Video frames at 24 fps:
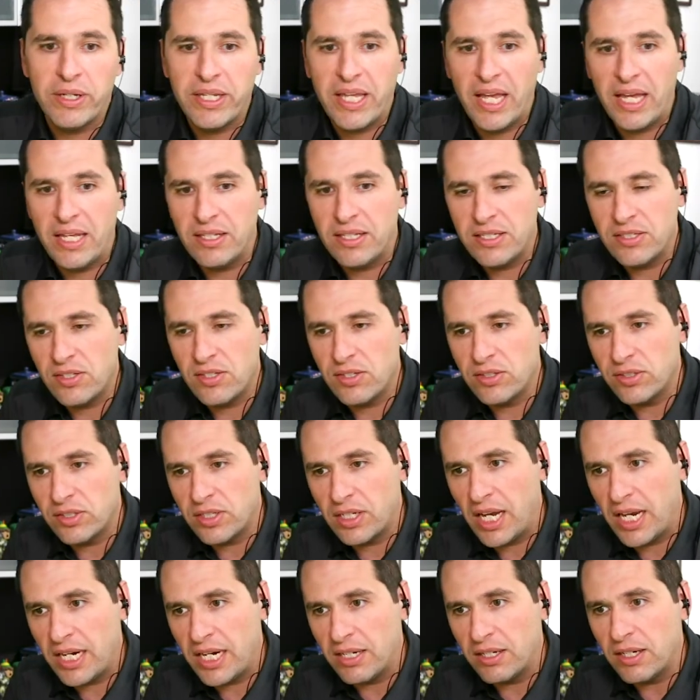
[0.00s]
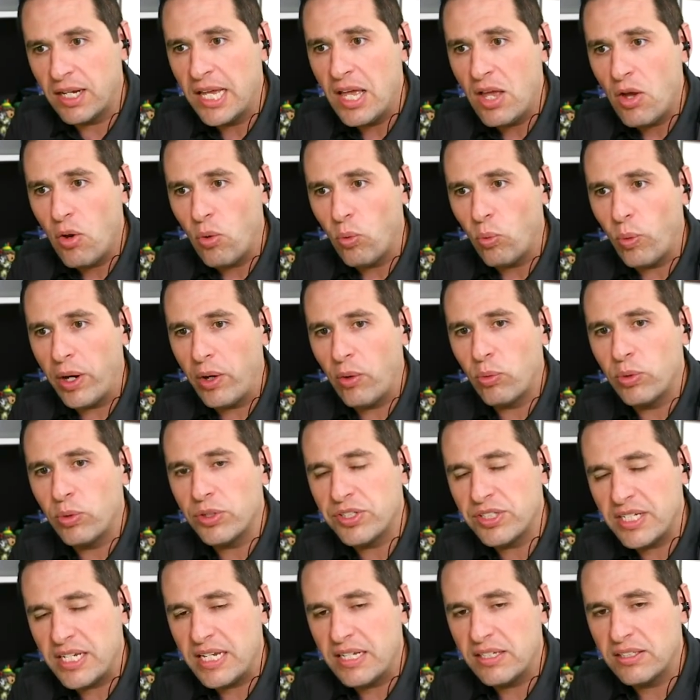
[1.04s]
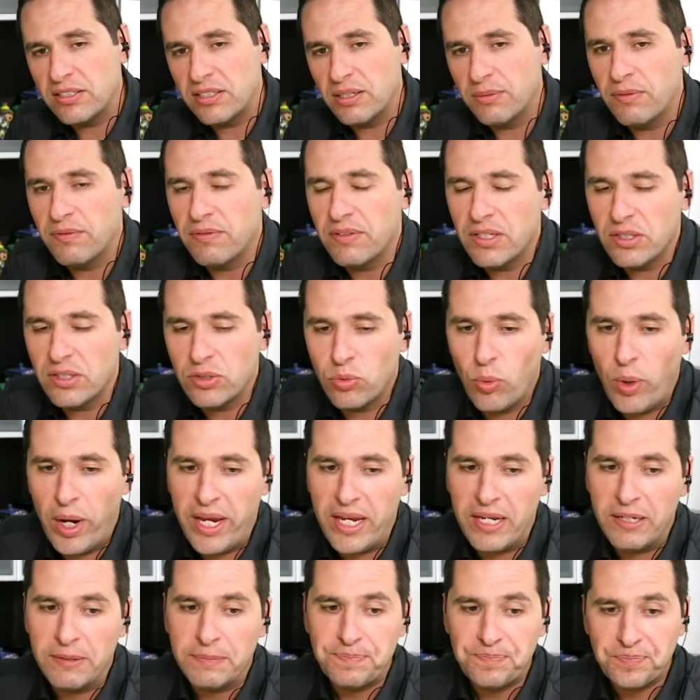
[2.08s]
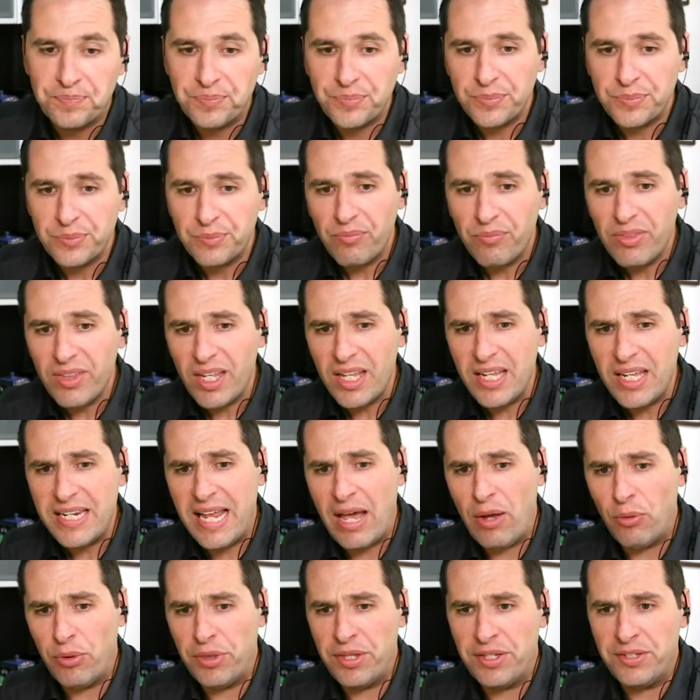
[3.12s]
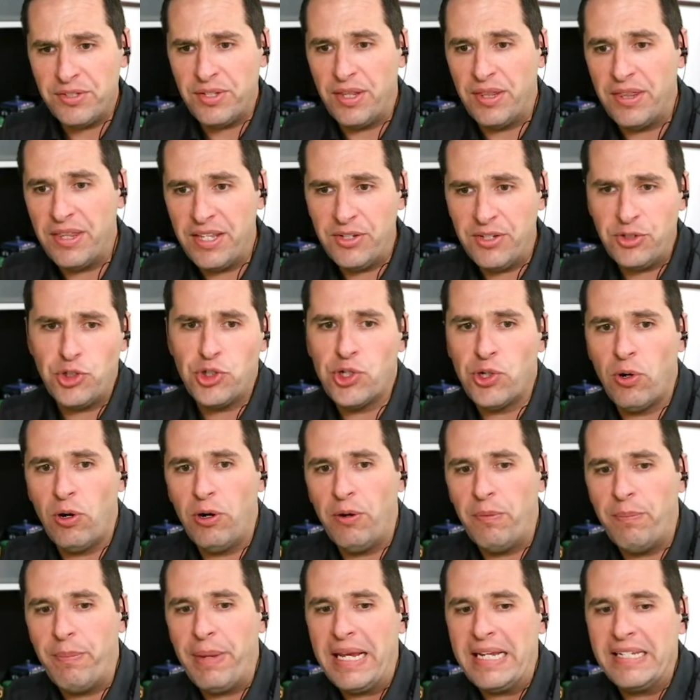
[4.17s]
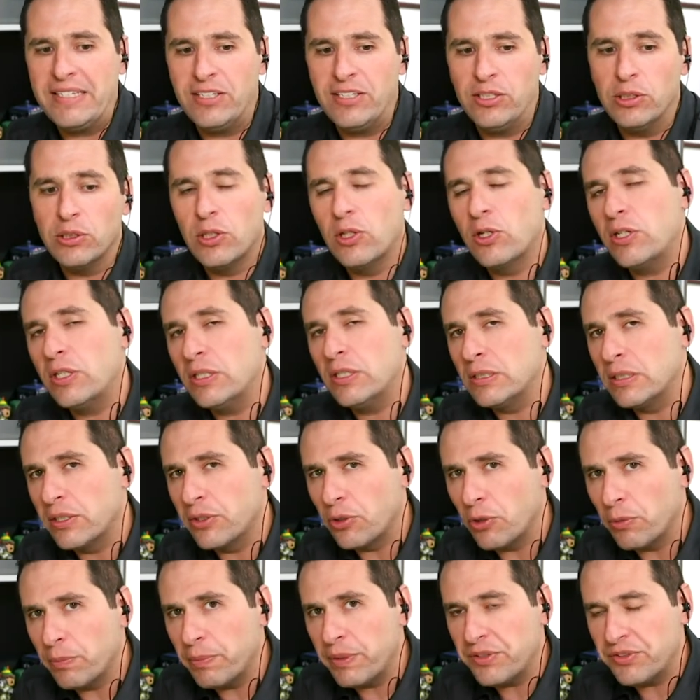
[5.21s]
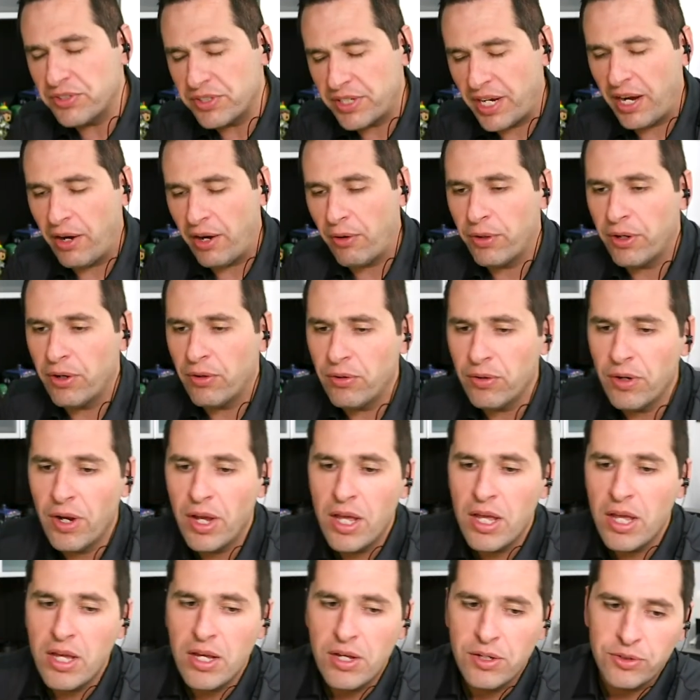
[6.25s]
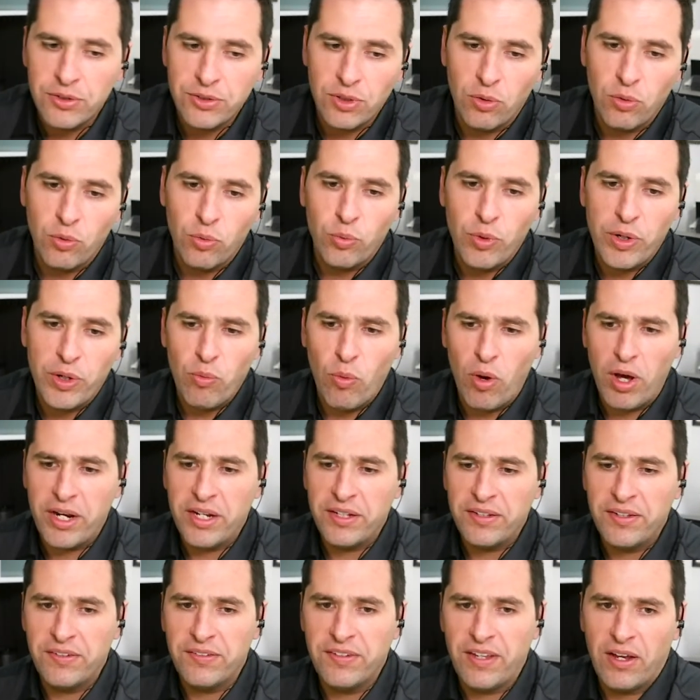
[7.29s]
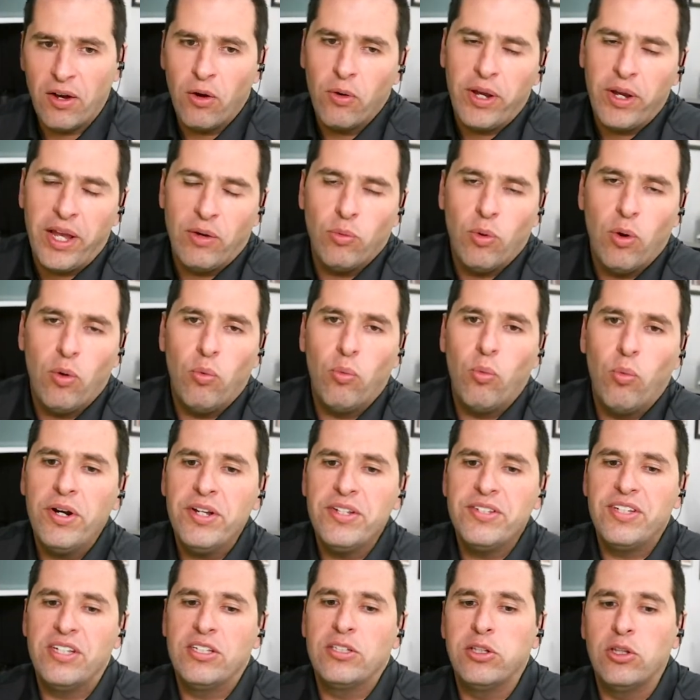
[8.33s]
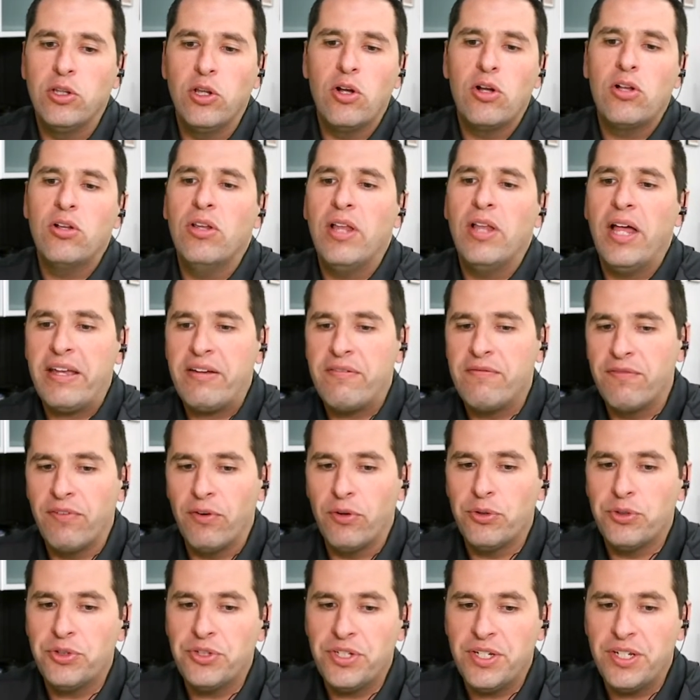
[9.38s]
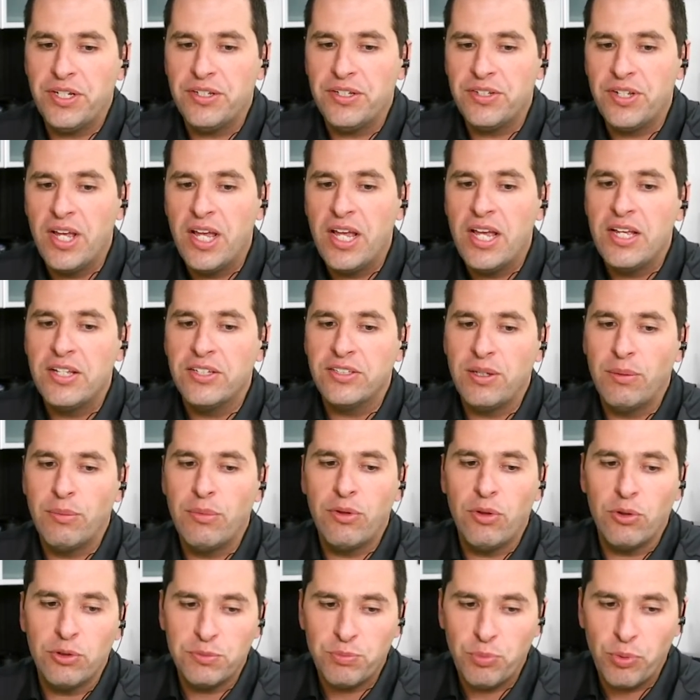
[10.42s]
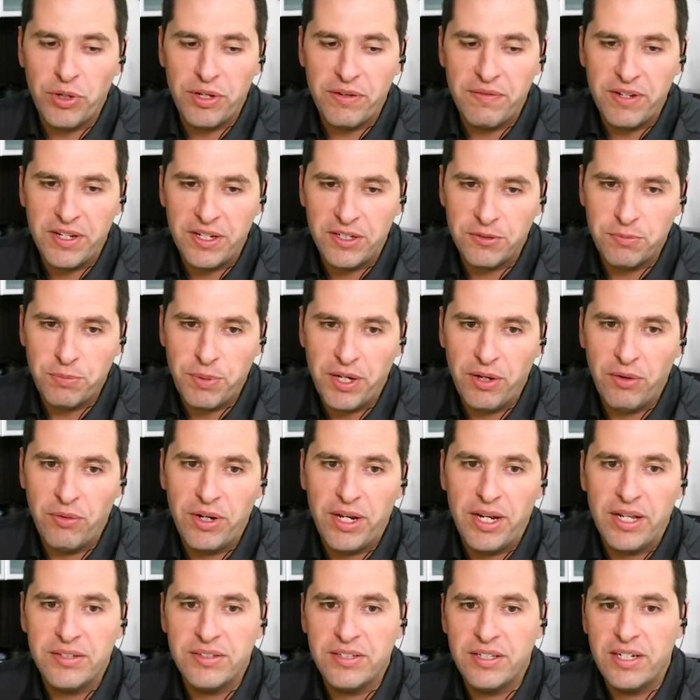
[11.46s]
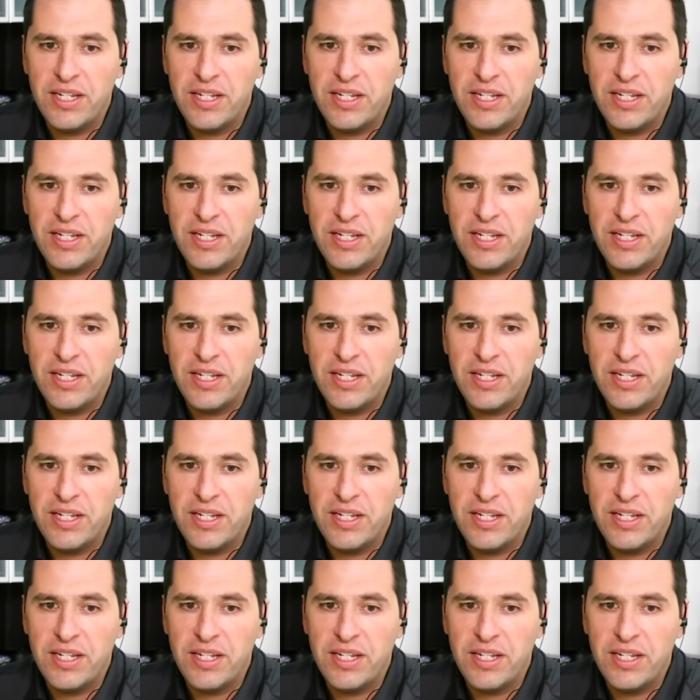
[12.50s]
Again, this is kind of where we're seeing some of this weight. Now, this chart makes it look a little bit scarier. So we wanted to say, okay, well, what does this look like versus some of those previous periods?